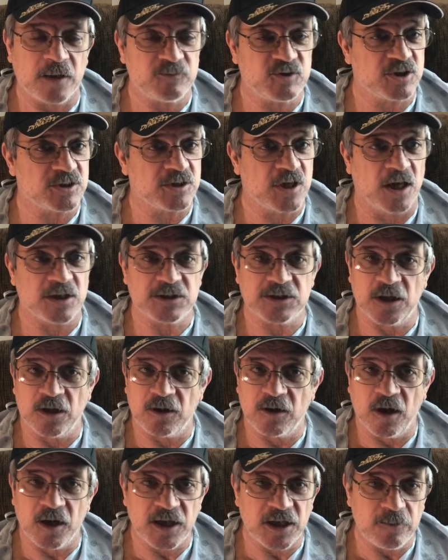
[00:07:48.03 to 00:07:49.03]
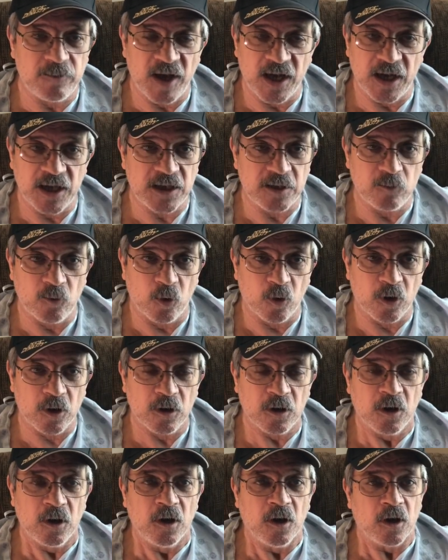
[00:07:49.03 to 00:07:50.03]
I'm just not selling on eBay
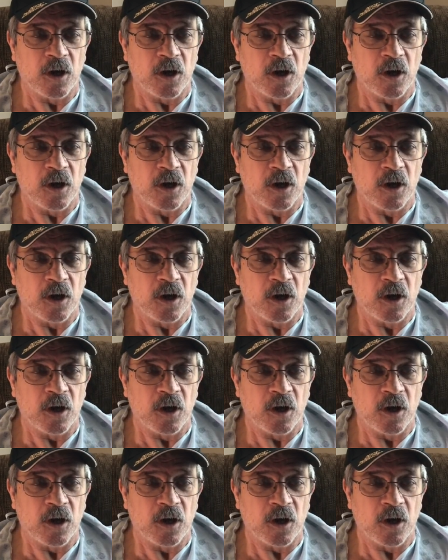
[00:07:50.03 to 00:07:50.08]
anymore.